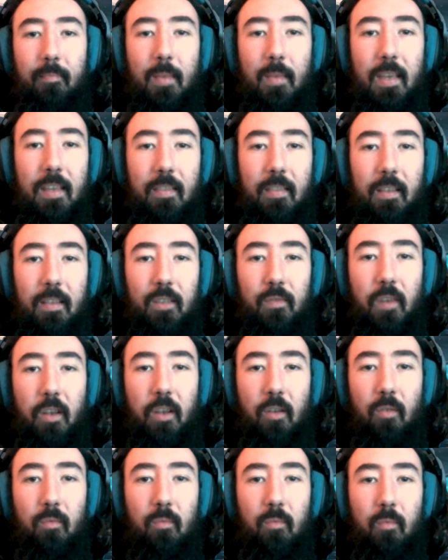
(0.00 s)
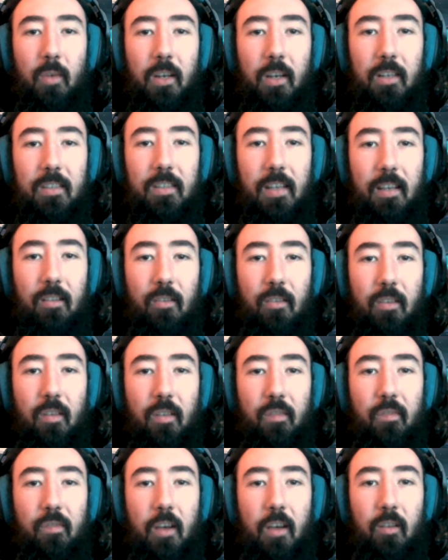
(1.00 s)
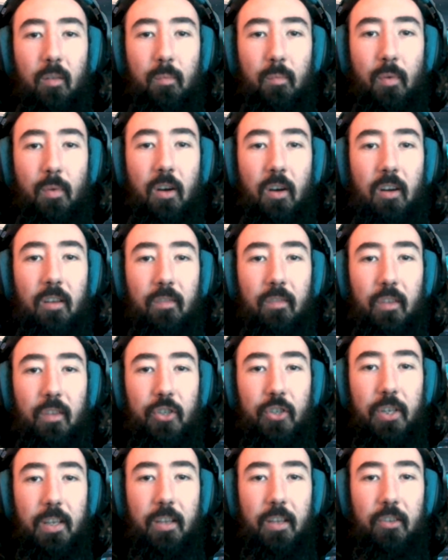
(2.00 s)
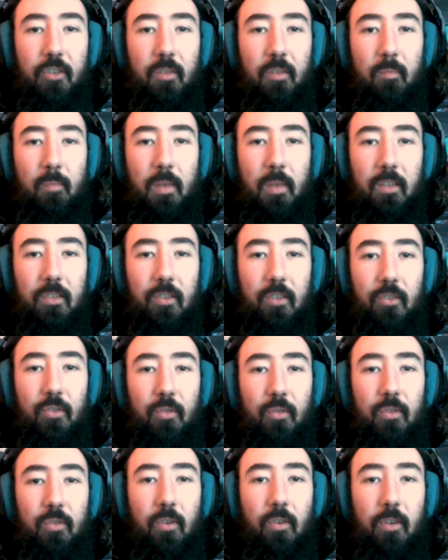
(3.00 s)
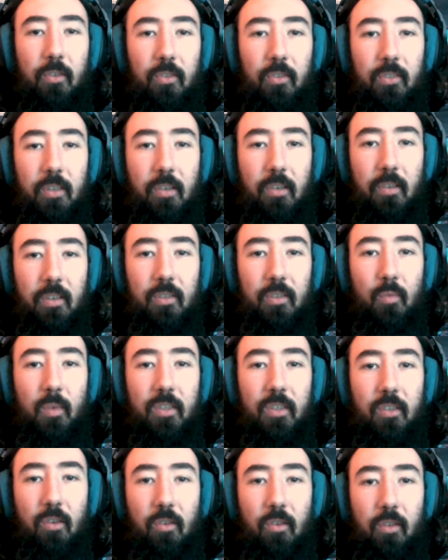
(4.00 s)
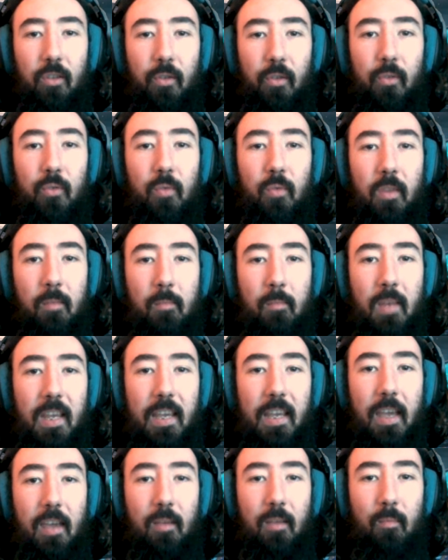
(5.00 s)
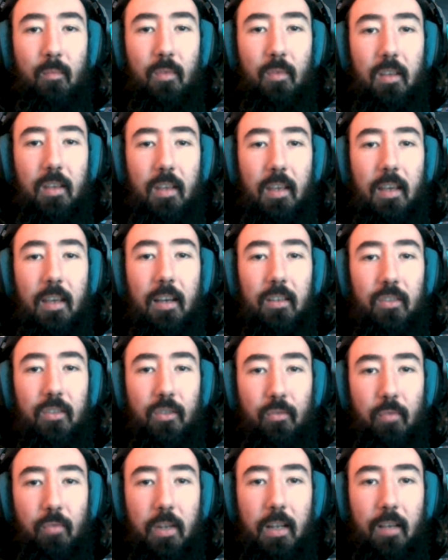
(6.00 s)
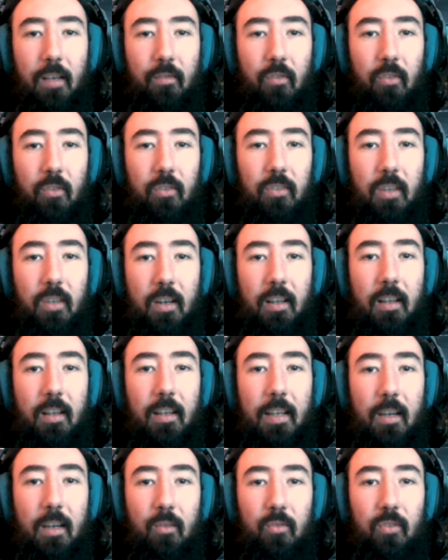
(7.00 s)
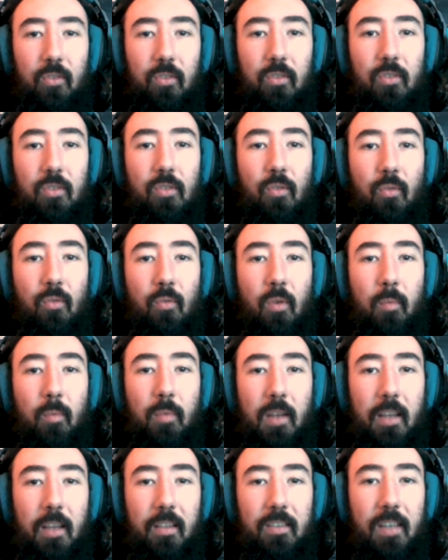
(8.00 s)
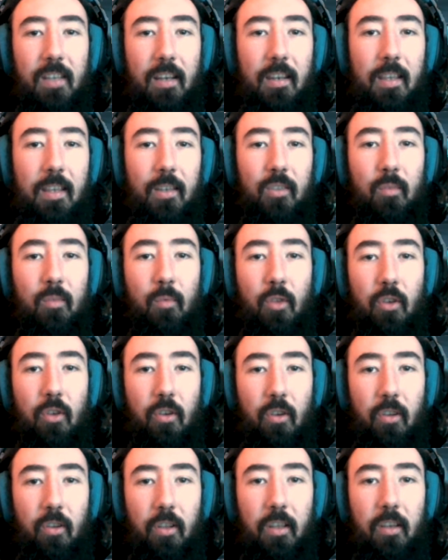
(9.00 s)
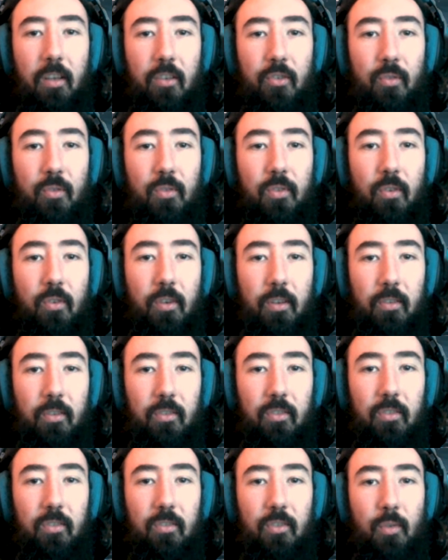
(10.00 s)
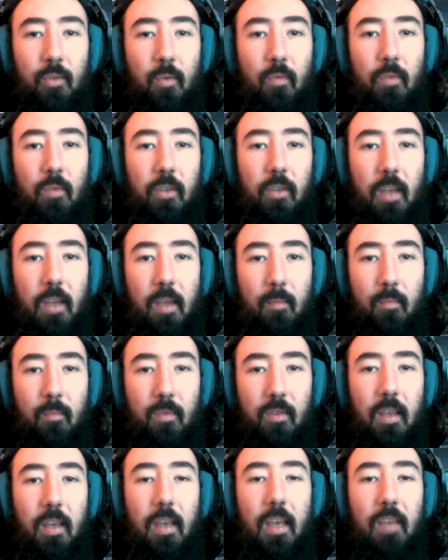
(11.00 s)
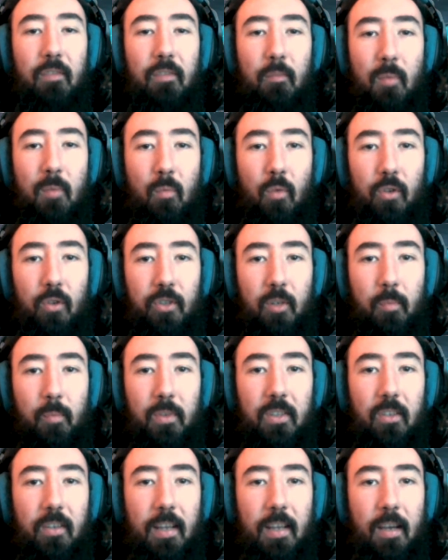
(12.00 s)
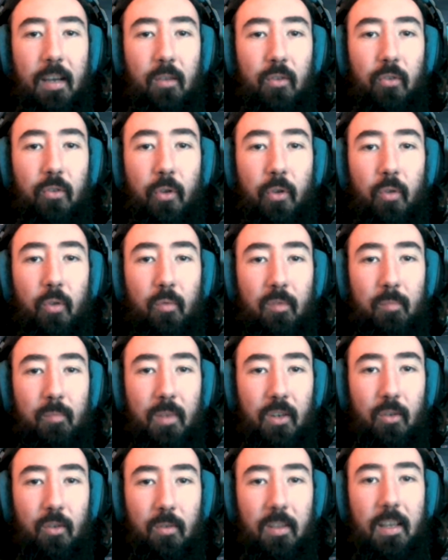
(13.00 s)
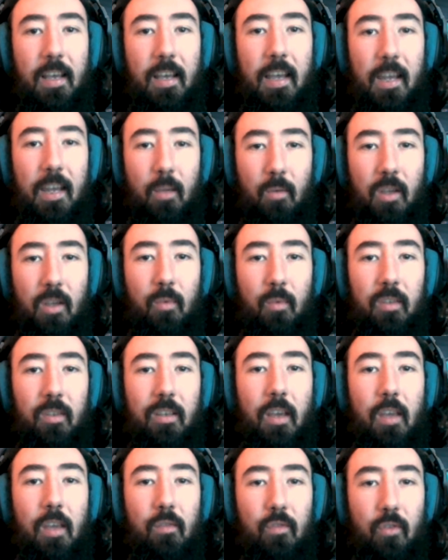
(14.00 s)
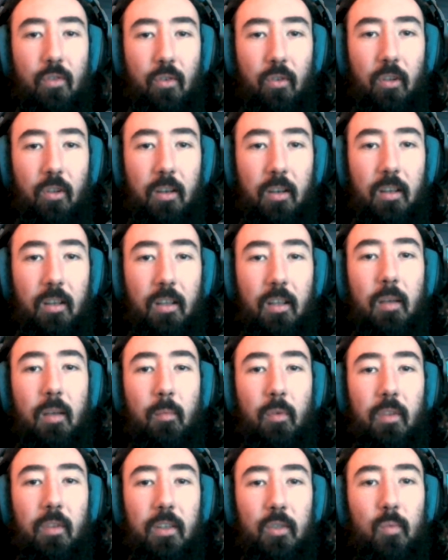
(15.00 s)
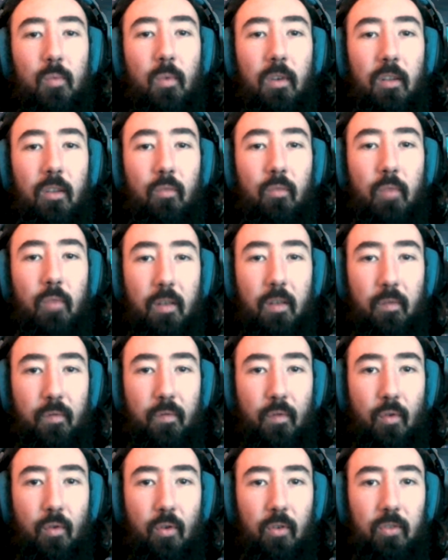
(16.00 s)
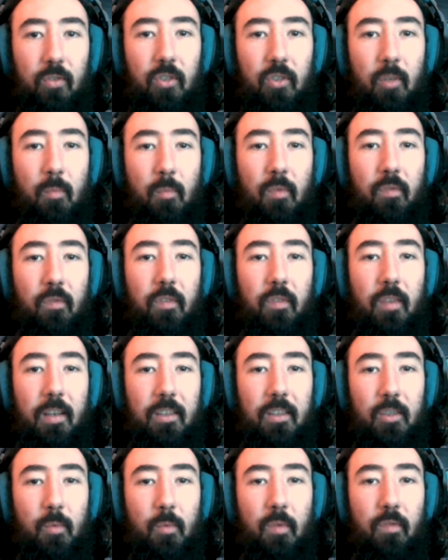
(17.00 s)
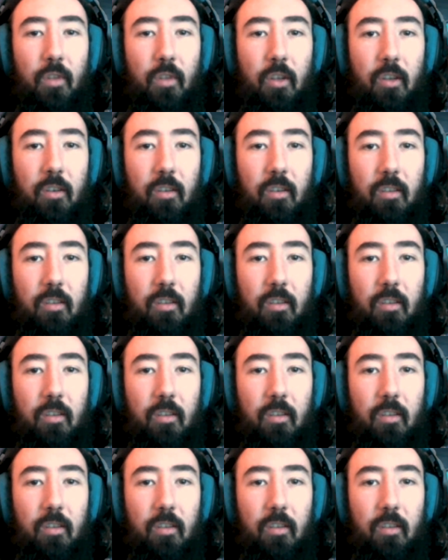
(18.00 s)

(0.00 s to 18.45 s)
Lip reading: In this video, we're going to take a look at the final part of the Cheat Engine built-in tutorial series, which concludes with a mini-game. It has 3 levels and it allows us to apply the techniques from the earlier tutorials to a real game. If you've been watching up until now, you'll know that we've been doing that anyway with Cave Crawler, but this will reinforce some of the things that we've learned.